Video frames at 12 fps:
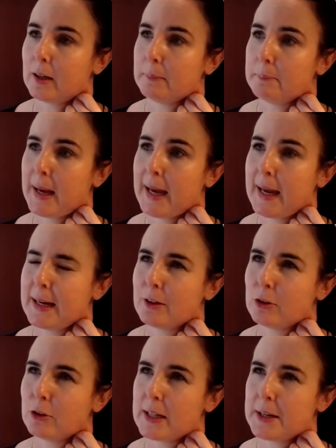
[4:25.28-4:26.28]
pain
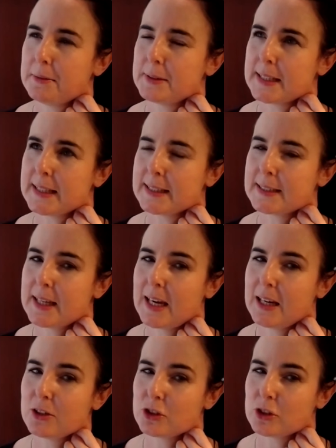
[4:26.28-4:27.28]
or any
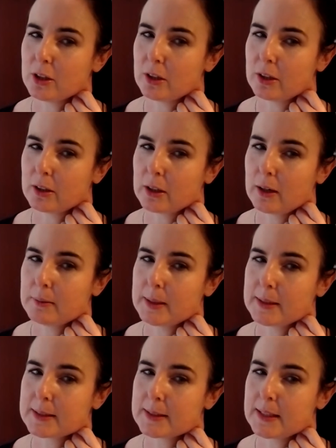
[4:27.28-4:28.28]
sensation
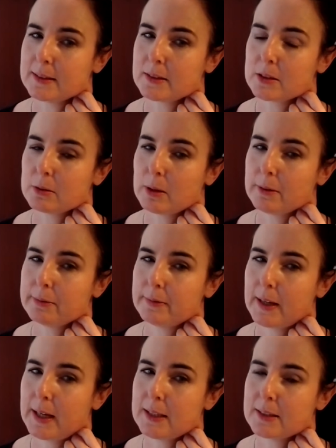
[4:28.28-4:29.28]
going into our
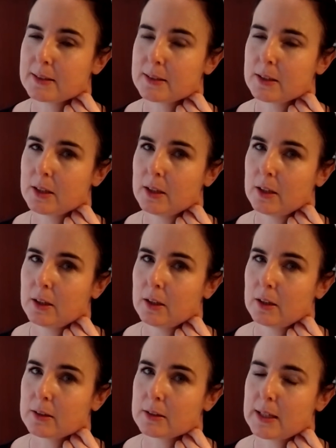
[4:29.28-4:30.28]
face,
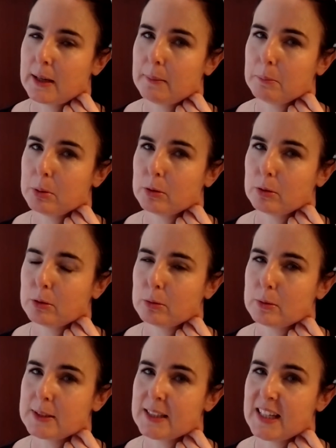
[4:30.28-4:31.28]

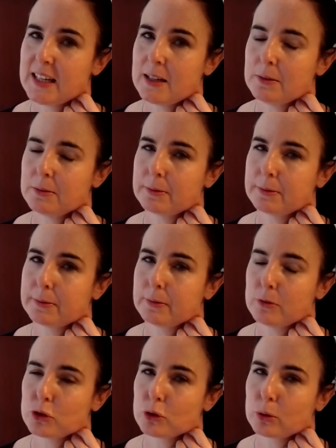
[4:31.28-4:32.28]
temple, teeth,
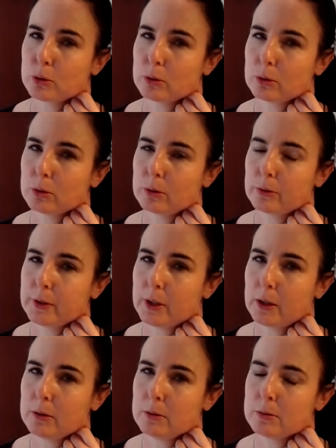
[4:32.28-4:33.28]
jaw,
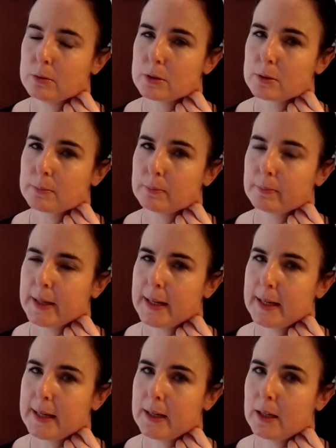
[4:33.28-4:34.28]
nose,
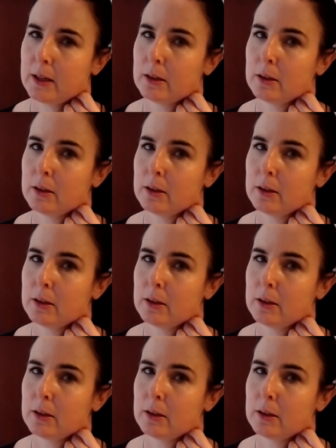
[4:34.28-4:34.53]
ear?